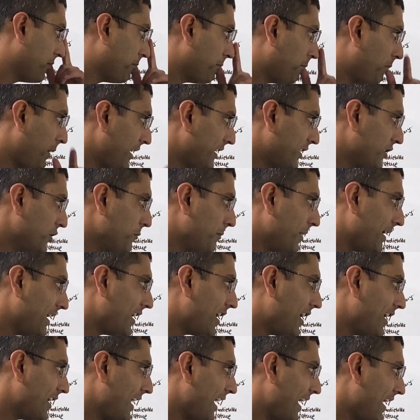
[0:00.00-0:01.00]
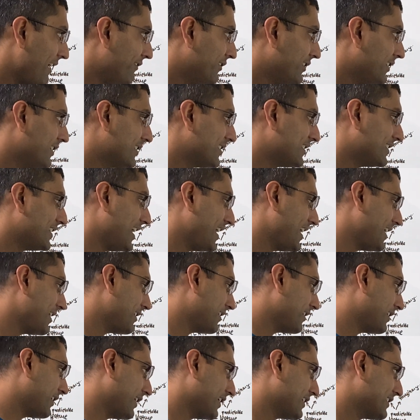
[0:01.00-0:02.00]
But you may not have the same
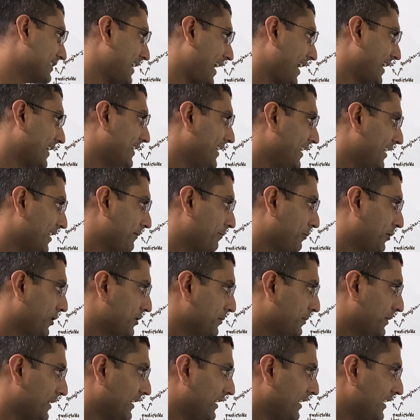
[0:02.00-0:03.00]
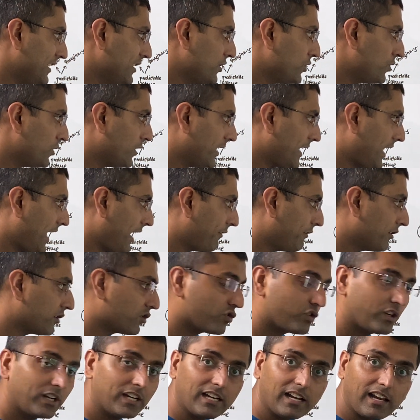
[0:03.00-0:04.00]
exact data points, but at least you can have a
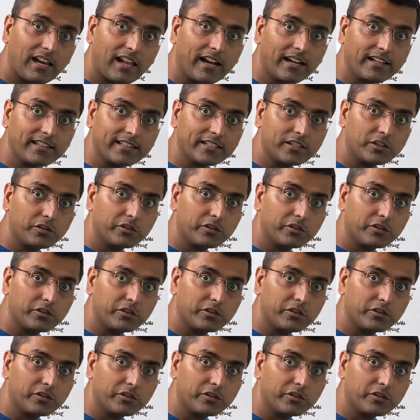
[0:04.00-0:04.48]
trend line that